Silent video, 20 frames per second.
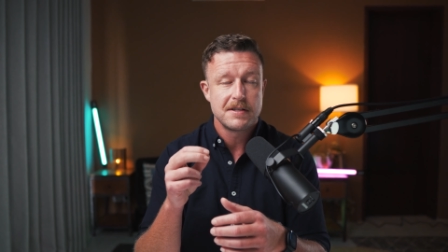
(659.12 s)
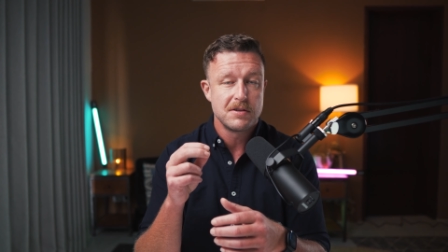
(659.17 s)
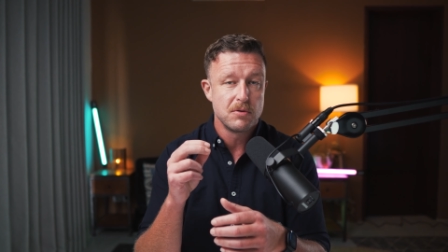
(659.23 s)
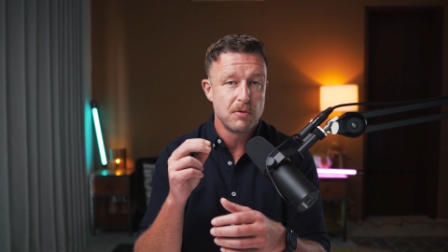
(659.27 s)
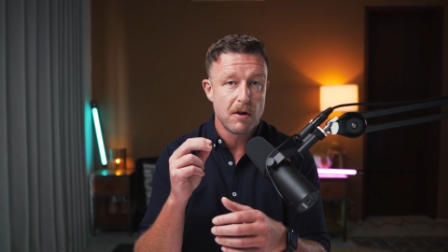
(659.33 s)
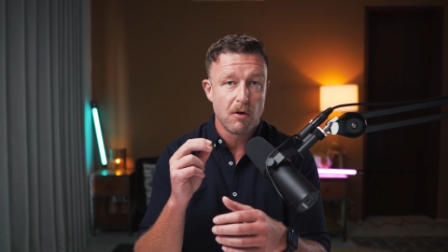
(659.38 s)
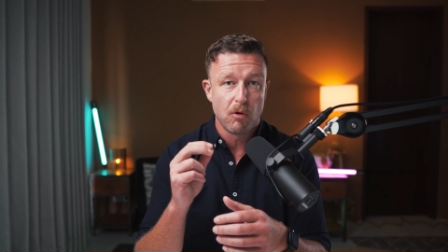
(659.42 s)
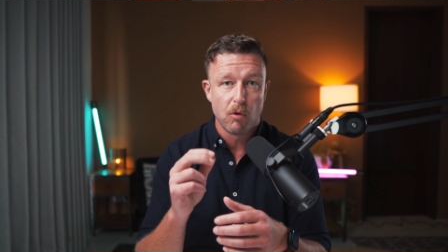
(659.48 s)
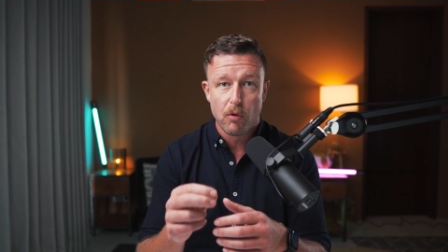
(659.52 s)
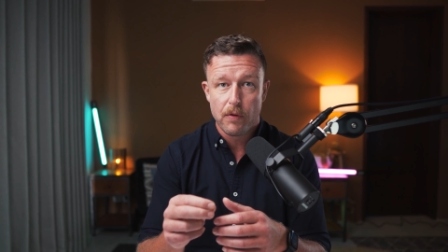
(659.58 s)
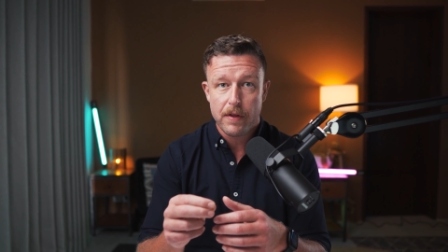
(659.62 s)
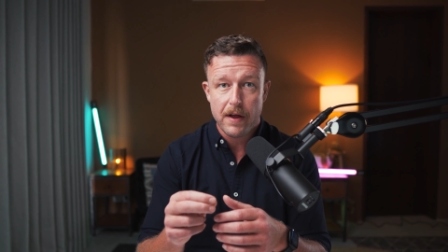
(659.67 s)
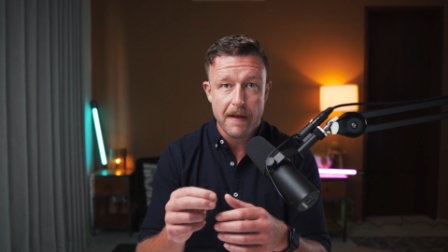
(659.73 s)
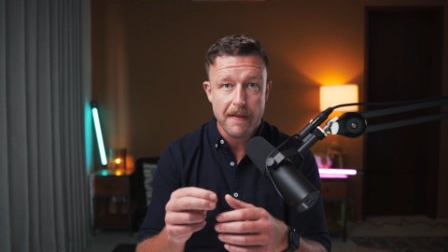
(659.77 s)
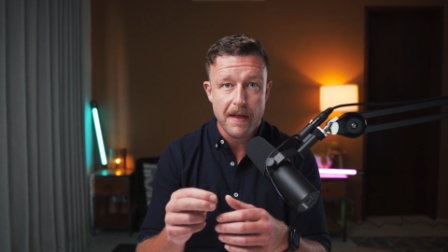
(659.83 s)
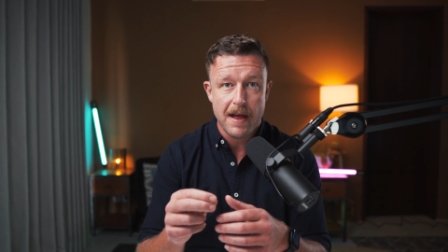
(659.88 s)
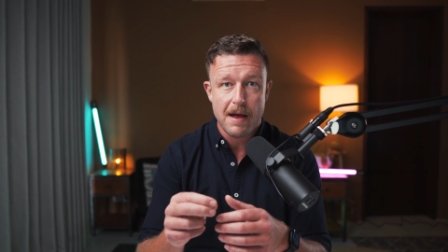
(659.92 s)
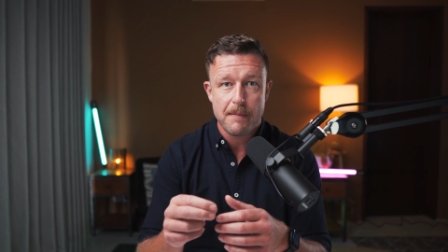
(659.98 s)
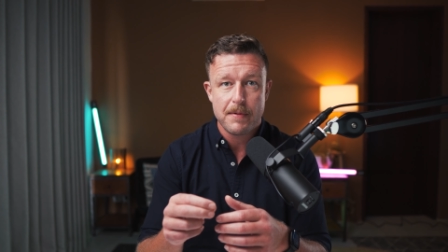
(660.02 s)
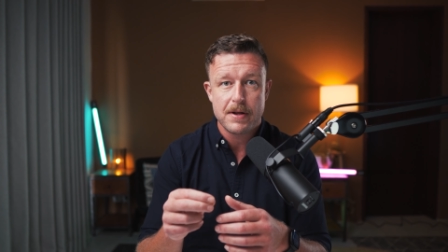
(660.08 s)
I still did all the
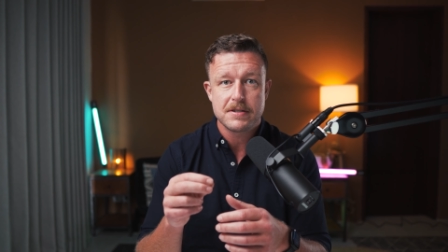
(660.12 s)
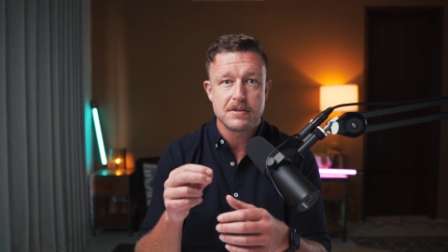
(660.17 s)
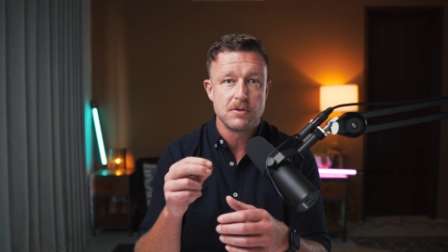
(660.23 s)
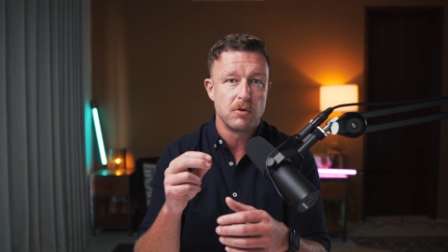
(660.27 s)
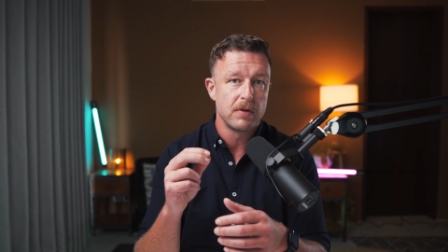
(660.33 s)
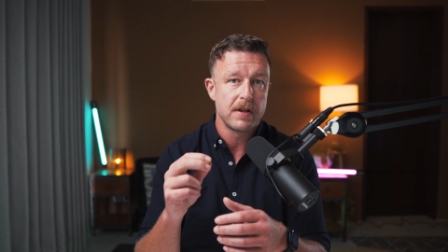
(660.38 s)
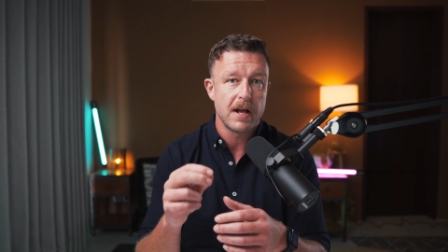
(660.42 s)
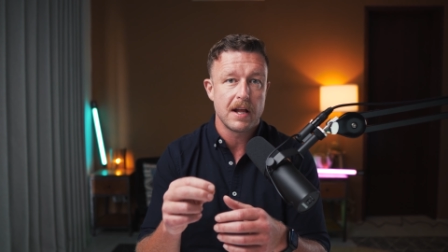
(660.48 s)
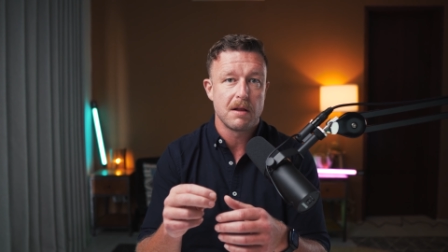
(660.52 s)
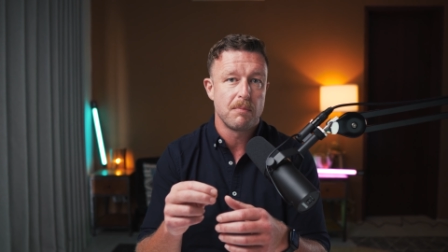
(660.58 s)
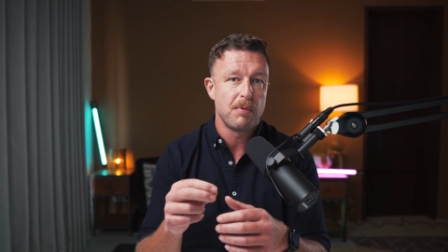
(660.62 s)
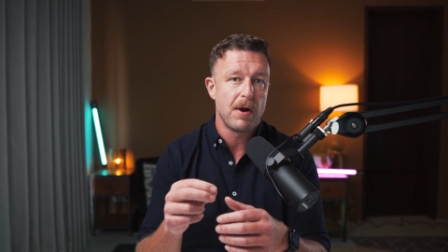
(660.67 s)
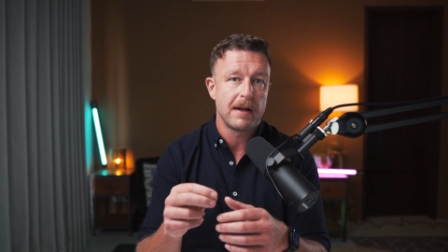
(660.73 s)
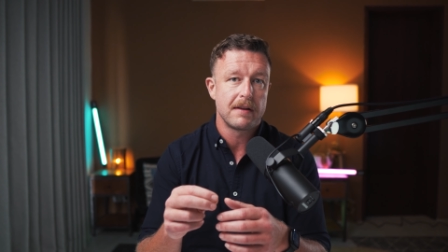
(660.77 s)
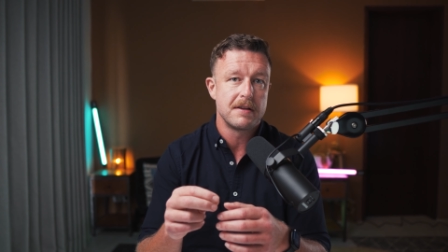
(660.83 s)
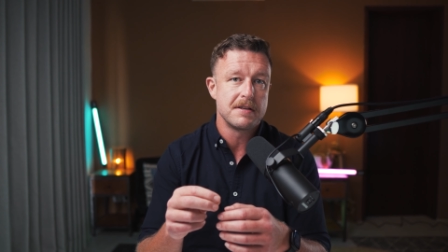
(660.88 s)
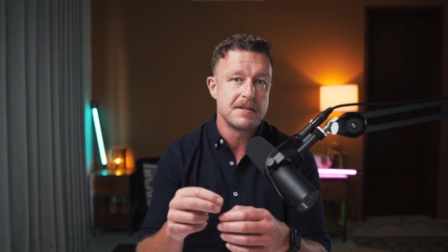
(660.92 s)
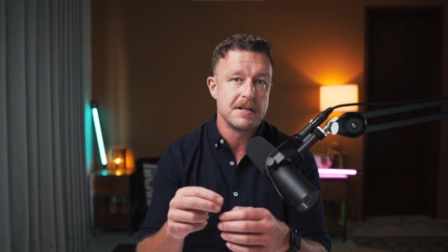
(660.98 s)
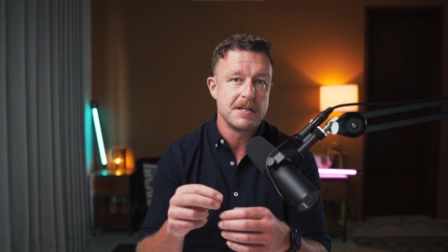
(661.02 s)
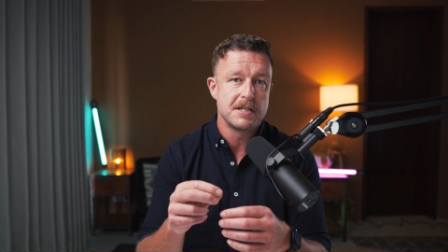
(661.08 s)
other habits and all the other
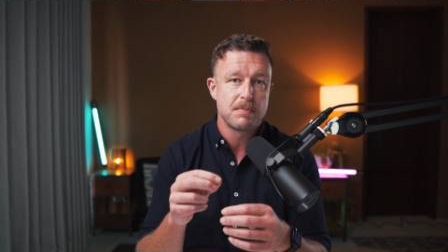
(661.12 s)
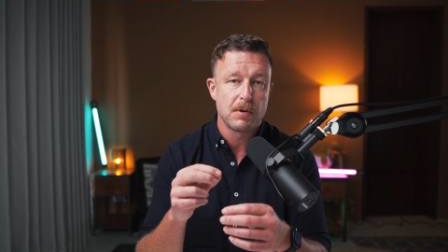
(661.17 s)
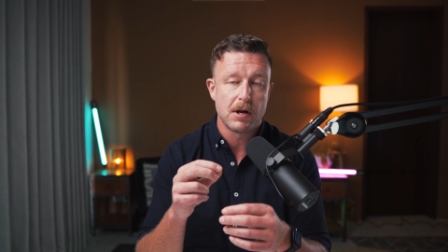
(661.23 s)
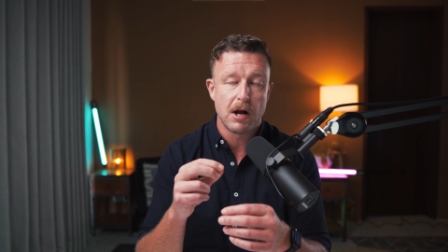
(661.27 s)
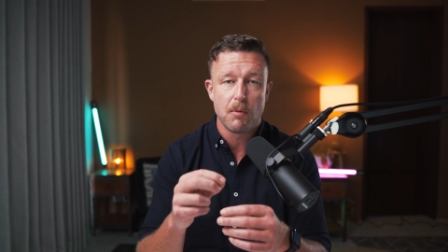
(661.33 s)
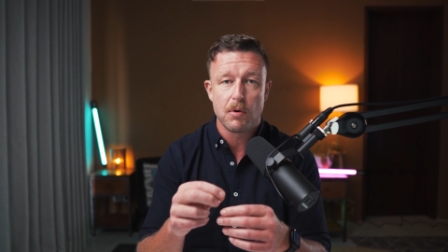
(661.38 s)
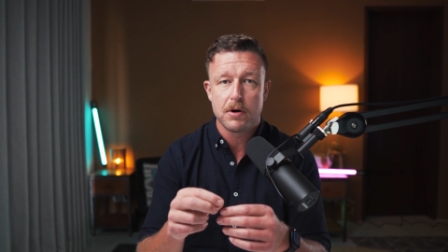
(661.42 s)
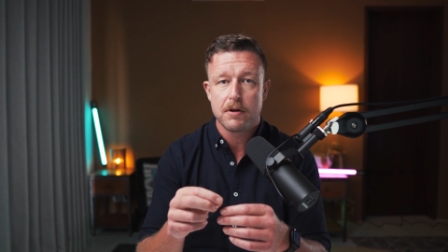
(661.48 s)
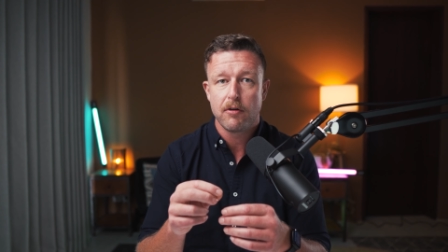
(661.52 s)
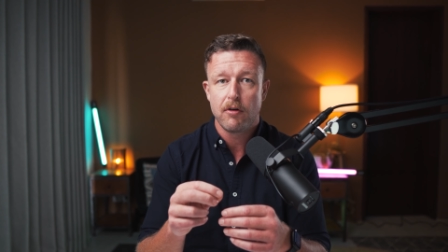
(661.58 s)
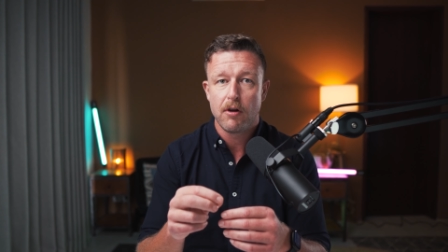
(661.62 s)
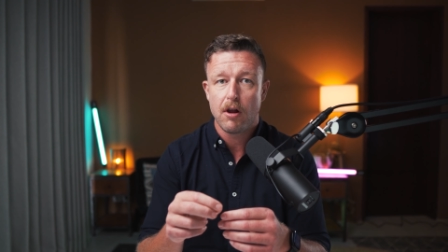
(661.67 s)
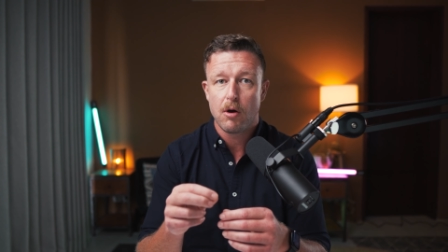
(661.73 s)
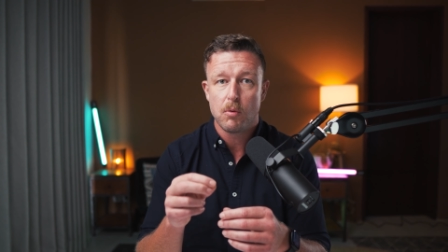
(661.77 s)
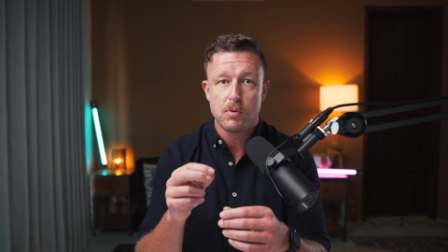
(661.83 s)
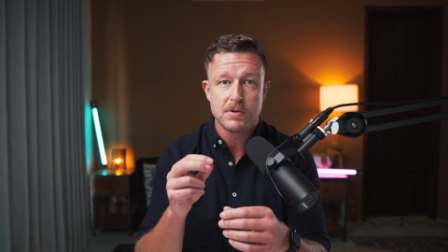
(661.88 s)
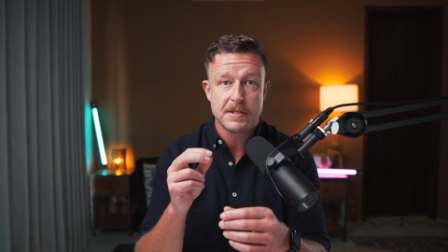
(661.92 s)
practices, but I wanted to know,